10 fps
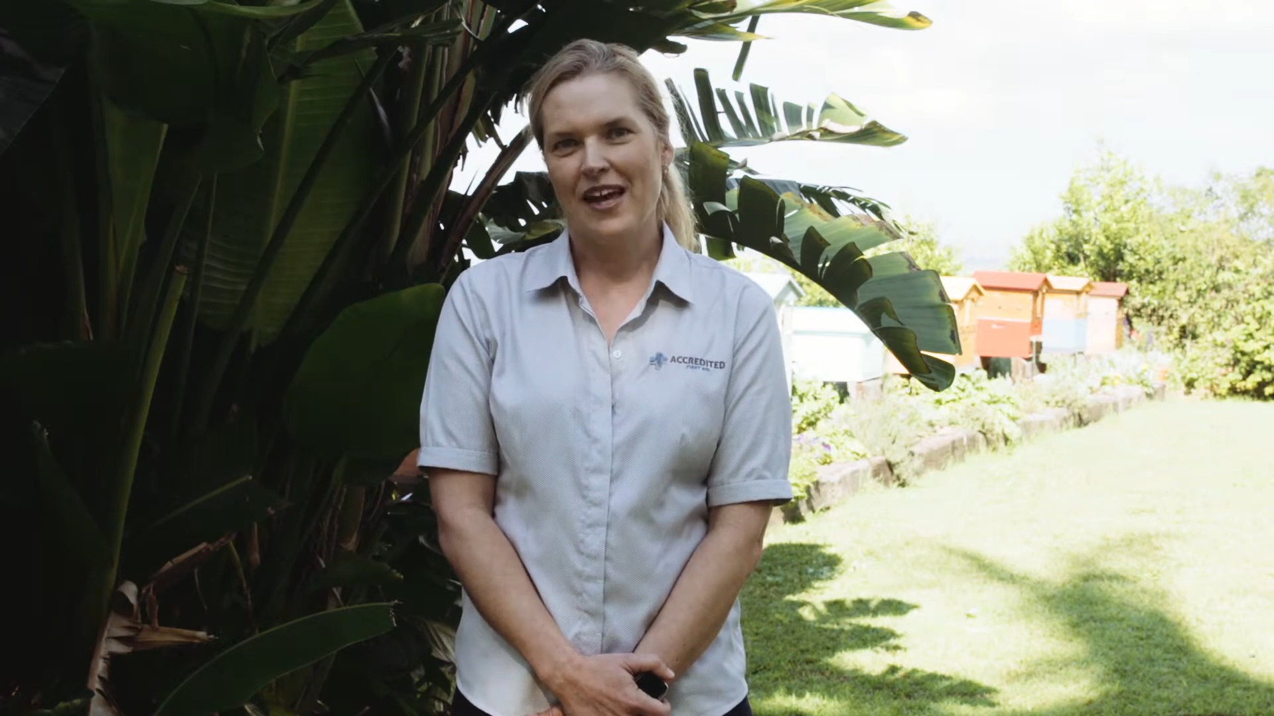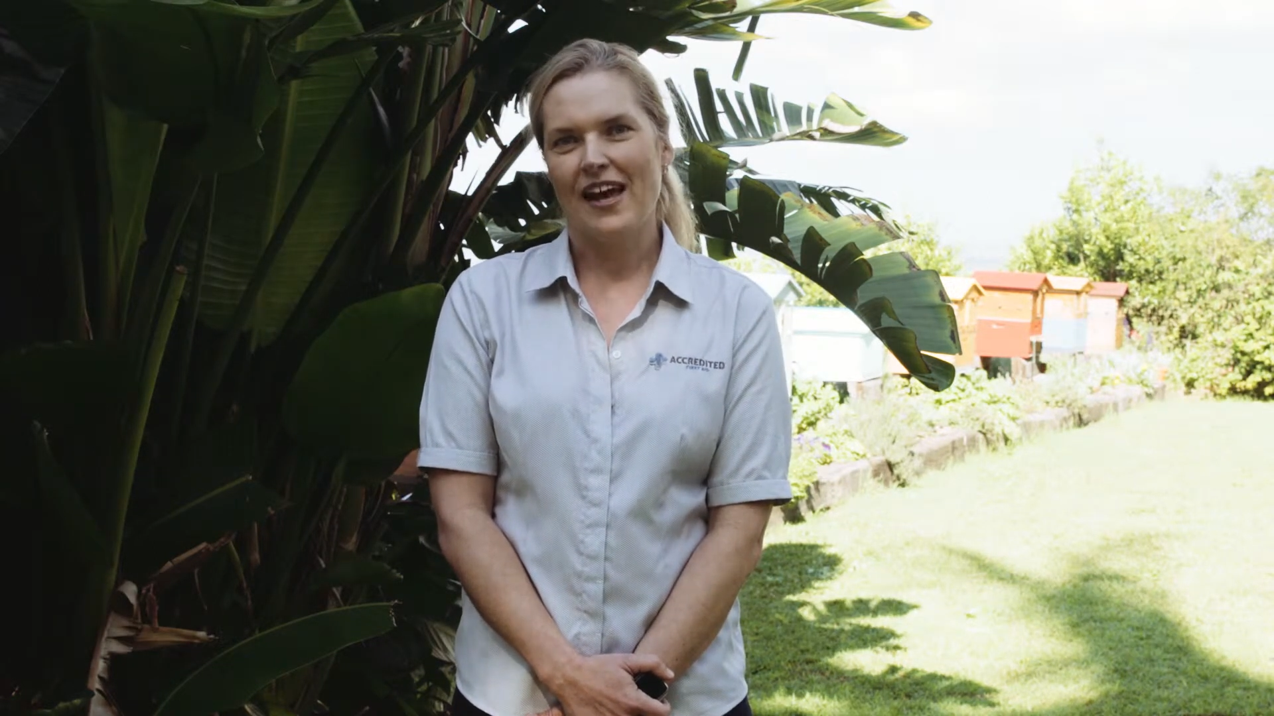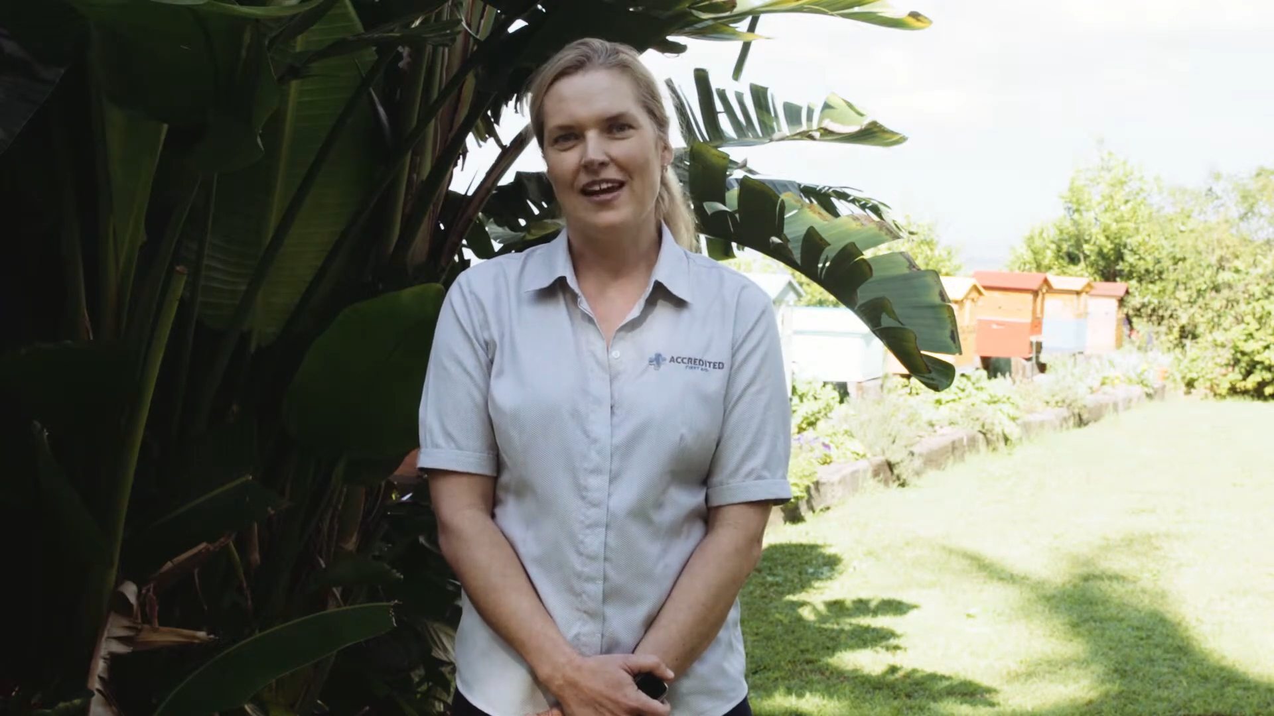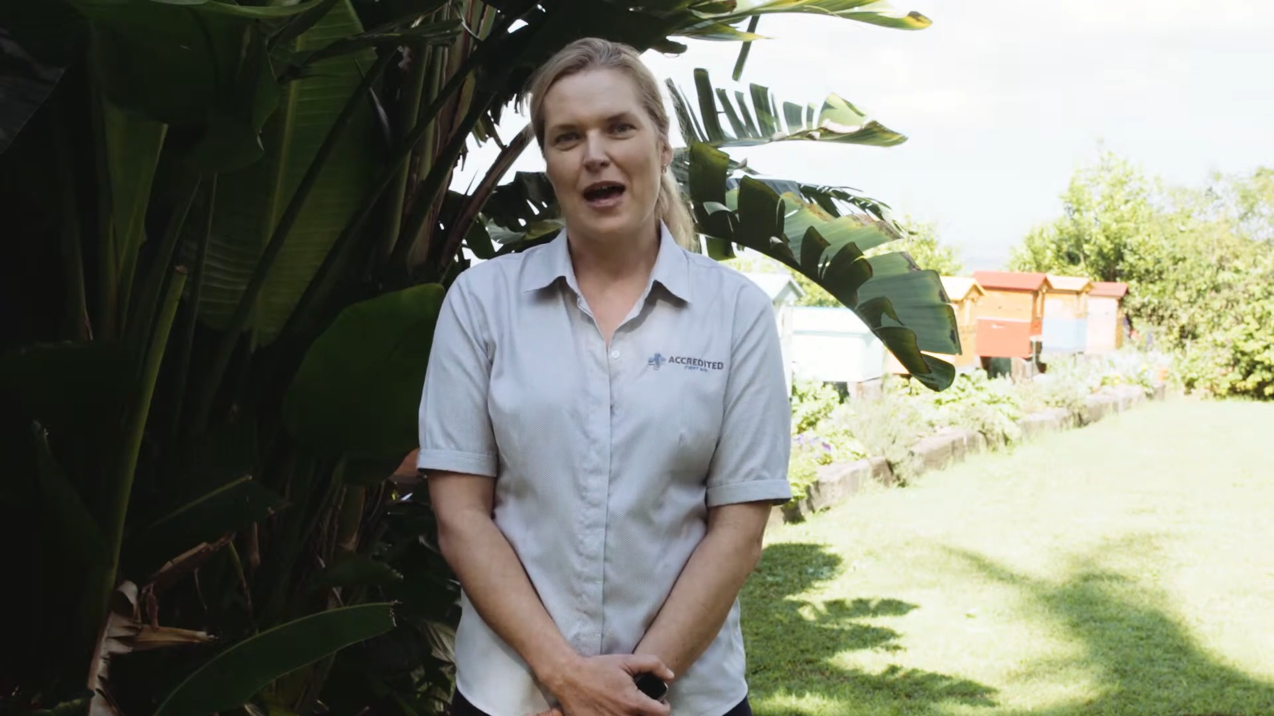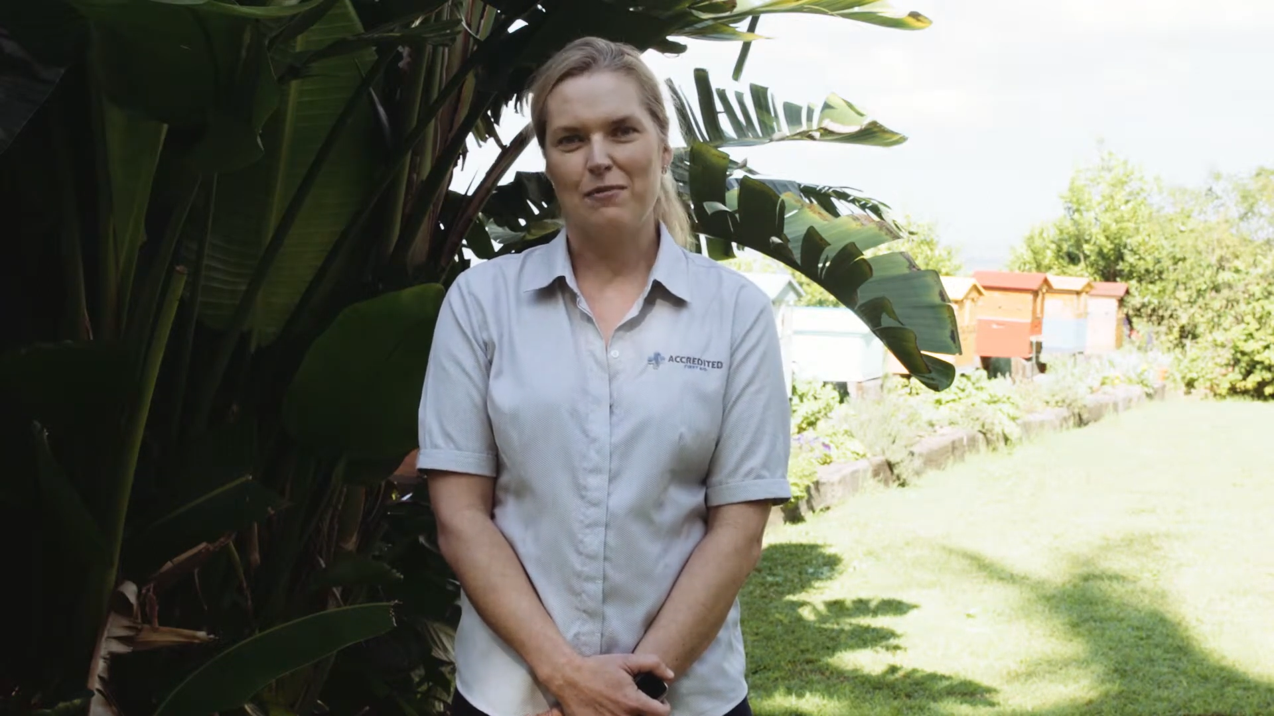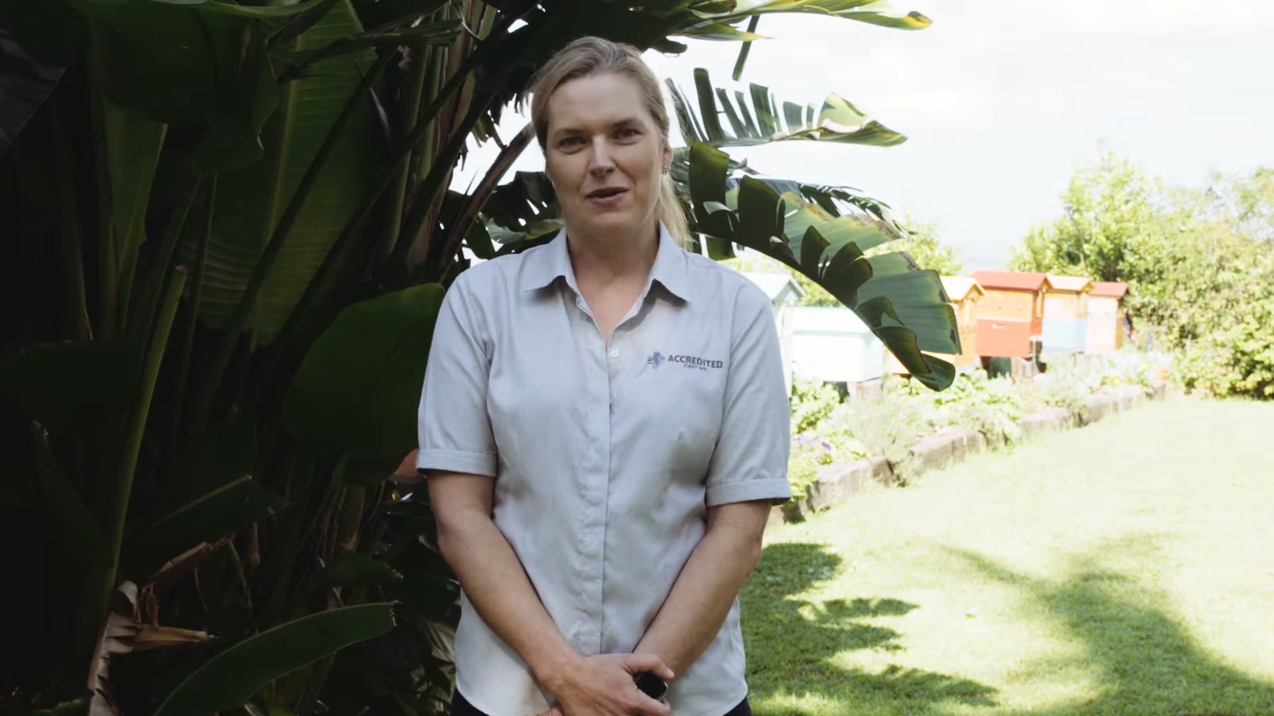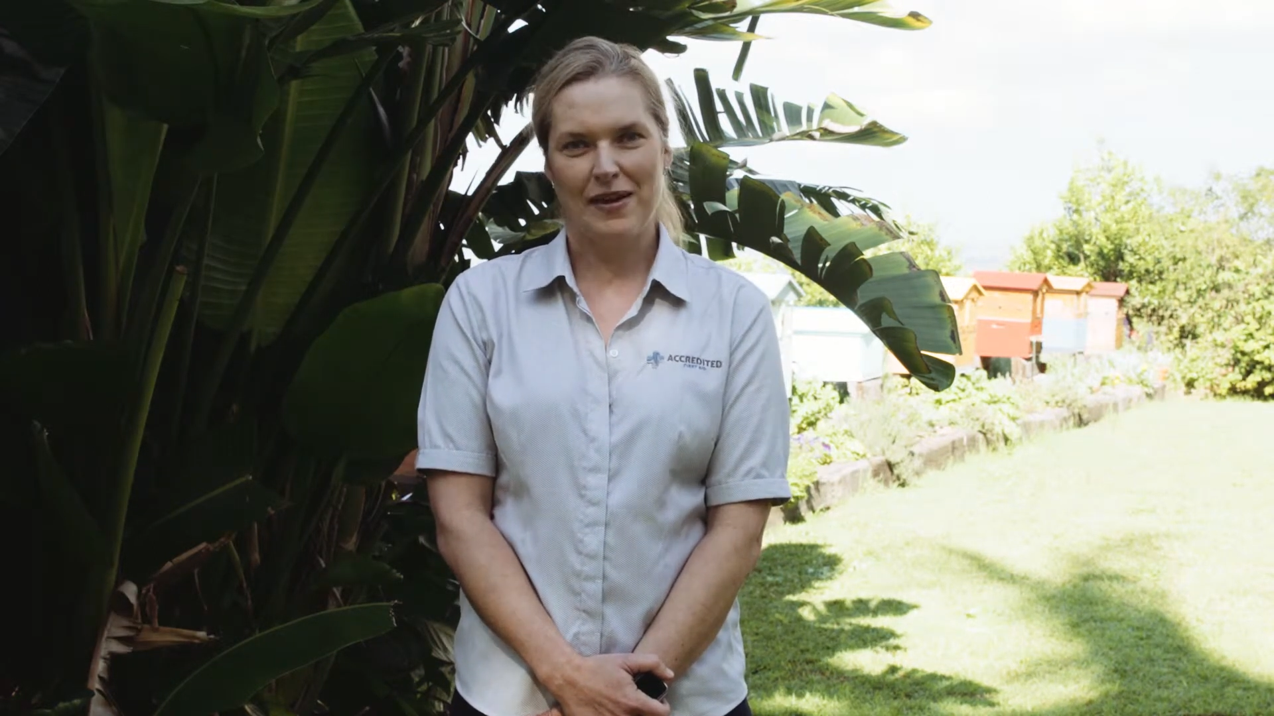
and happy